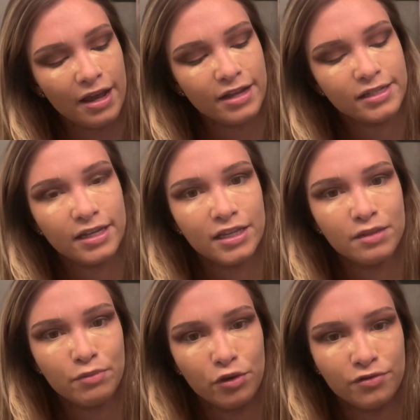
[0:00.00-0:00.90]
into this
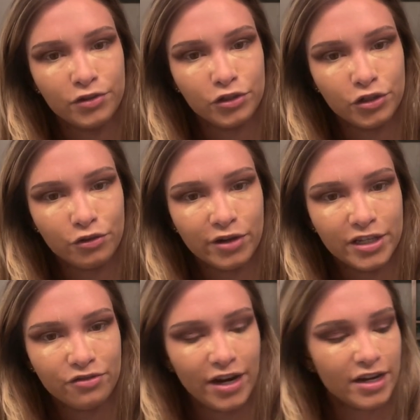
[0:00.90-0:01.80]
beautiful
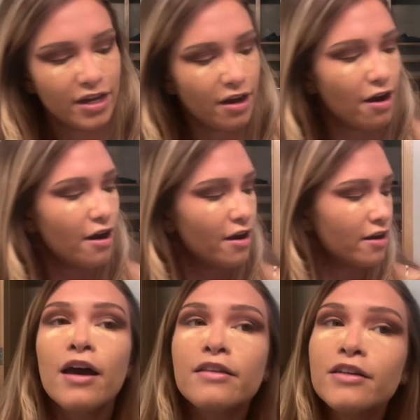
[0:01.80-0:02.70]
turquoise right here,
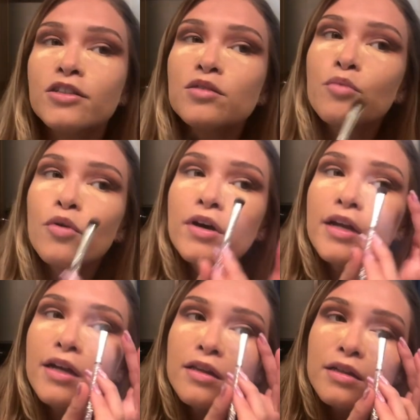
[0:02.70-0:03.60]
and then just put
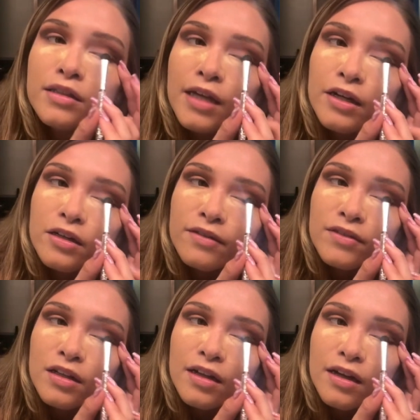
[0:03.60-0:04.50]
it in the center of
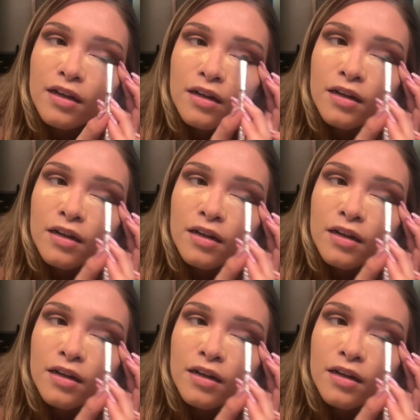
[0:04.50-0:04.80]
the lid.